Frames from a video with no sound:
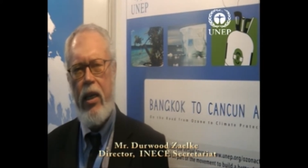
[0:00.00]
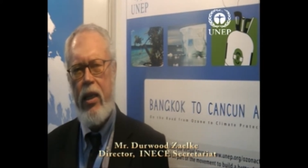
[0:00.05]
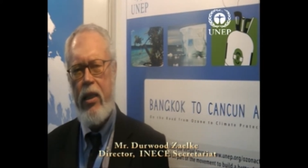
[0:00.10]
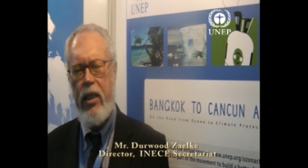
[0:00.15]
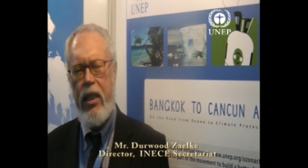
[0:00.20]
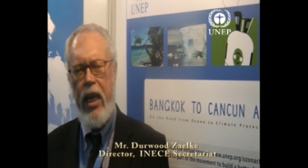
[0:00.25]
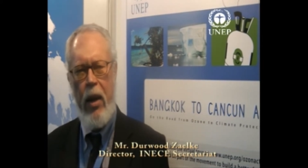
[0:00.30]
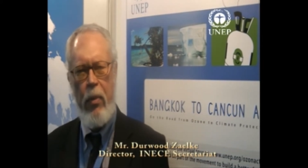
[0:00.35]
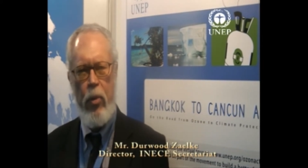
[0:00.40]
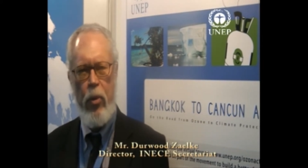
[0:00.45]

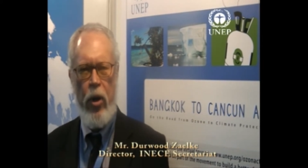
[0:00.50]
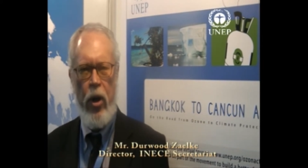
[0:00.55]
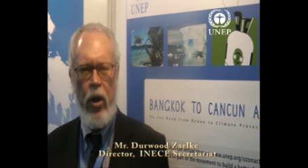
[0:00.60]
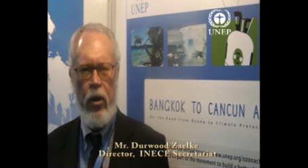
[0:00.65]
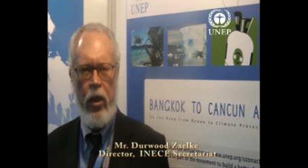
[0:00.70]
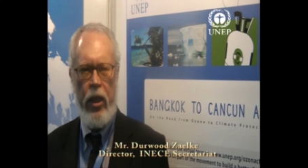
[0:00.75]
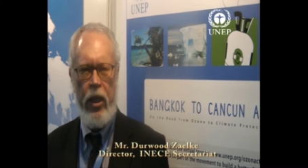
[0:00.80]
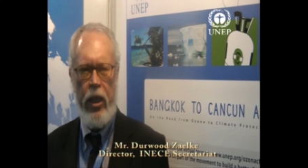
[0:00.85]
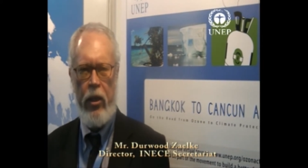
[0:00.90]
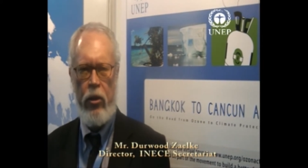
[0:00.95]

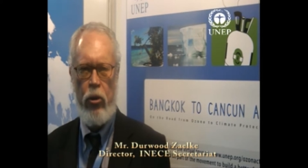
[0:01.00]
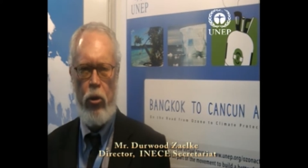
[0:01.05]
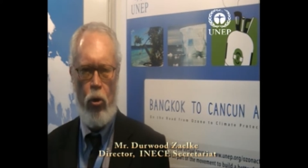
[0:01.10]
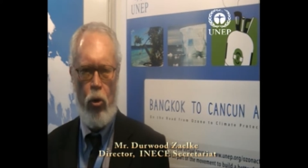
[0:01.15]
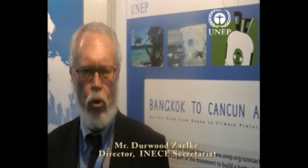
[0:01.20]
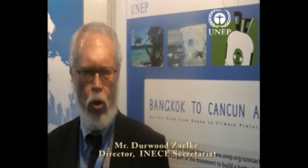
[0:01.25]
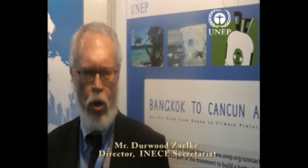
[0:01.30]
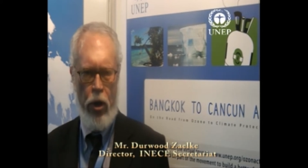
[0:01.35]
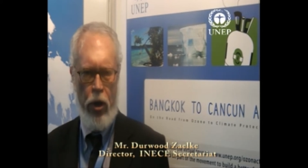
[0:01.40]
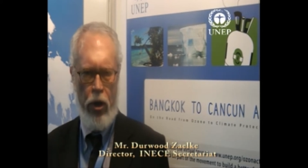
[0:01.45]
temporarily gets
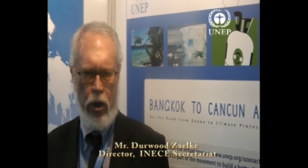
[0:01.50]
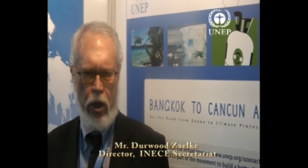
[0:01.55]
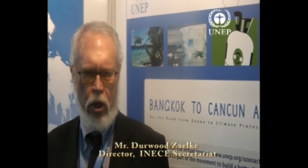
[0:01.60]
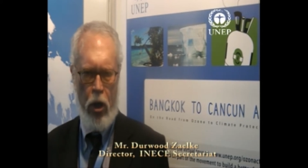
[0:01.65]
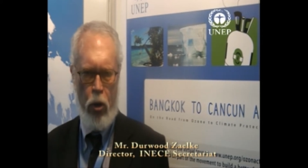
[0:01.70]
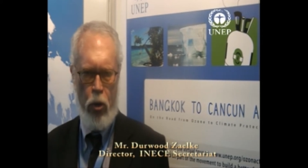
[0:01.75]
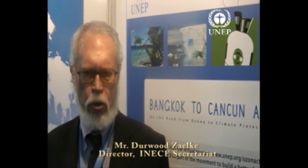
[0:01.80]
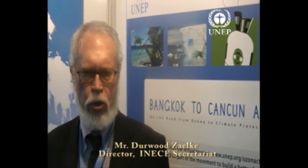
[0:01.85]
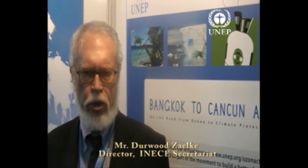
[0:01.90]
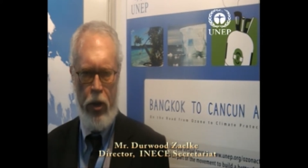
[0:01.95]
stored in the
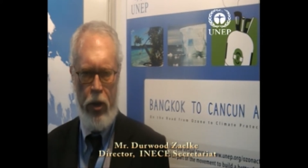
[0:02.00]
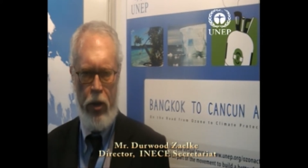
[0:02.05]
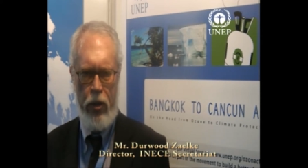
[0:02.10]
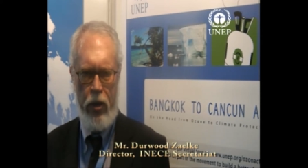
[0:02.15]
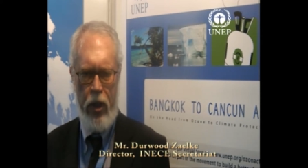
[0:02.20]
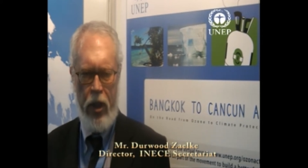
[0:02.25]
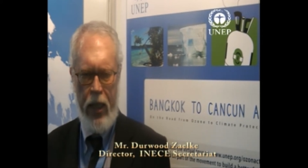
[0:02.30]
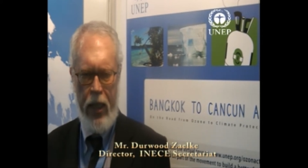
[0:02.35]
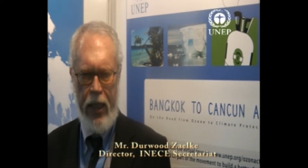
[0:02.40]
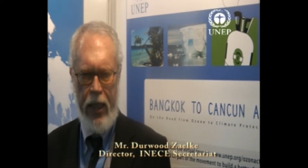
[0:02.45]

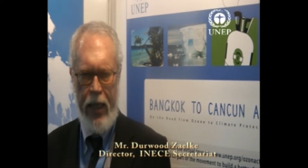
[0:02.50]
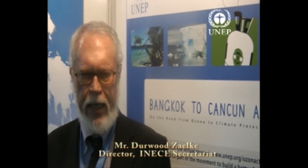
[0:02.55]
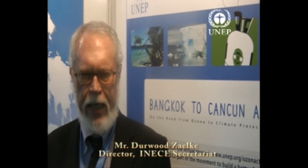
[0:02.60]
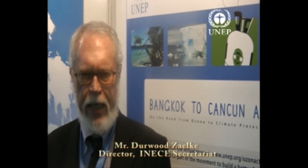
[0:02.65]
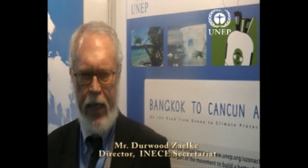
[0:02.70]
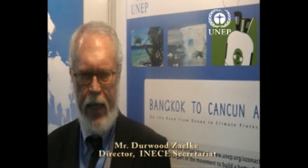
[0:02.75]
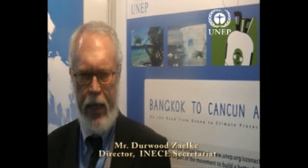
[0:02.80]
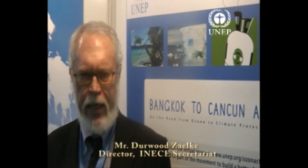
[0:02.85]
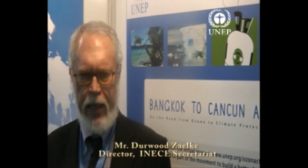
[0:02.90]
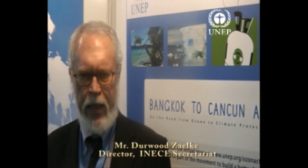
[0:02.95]
oceans
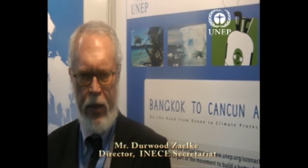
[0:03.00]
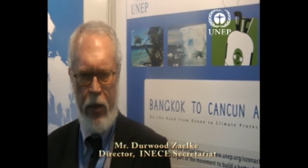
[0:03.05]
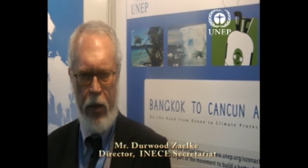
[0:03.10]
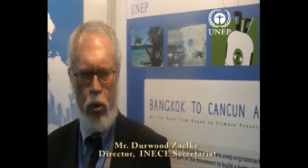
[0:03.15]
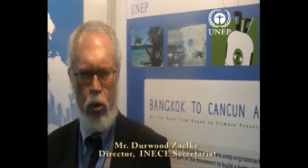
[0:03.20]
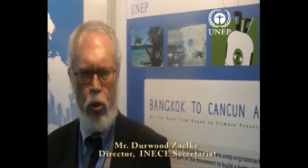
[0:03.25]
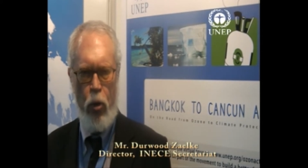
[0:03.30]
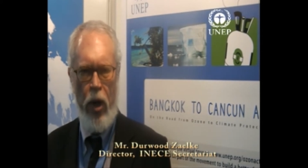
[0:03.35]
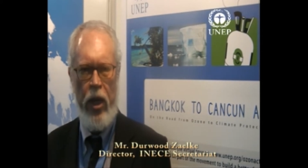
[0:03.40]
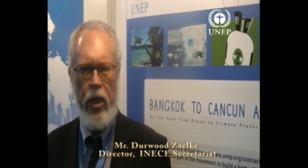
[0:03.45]
and in the
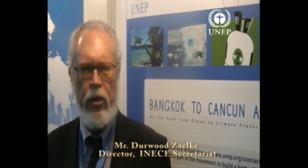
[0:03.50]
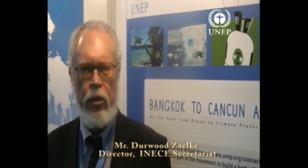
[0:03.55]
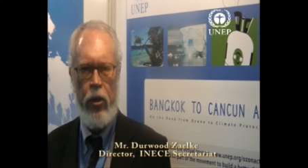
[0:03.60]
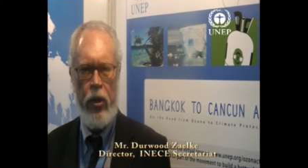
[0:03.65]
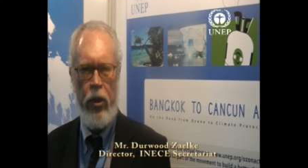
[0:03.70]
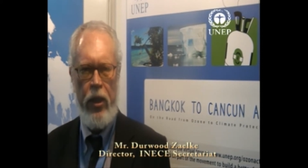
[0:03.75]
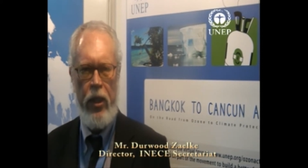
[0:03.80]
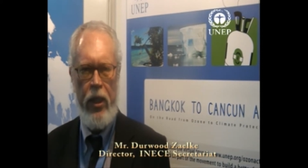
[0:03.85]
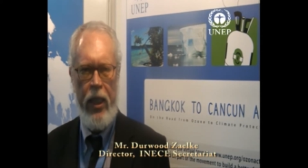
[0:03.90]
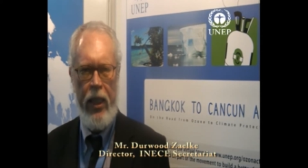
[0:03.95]

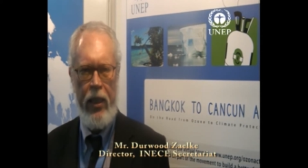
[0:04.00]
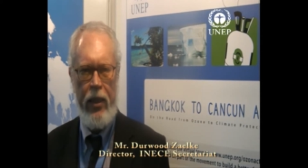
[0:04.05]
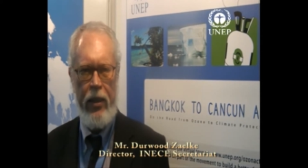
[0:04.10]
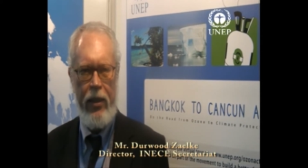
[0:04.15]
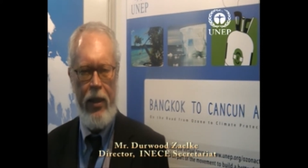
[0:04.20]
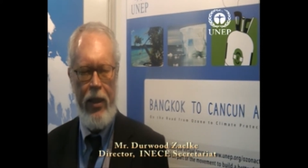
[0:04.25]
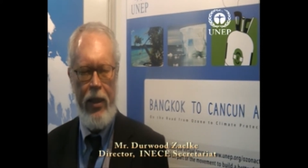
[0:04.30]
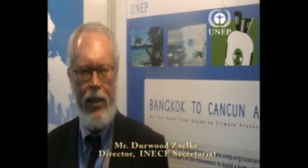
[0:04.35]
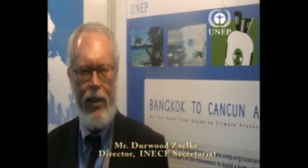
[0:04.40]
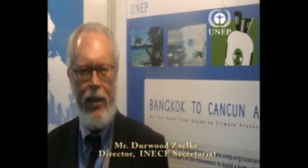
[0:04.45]
terrestrial sinks.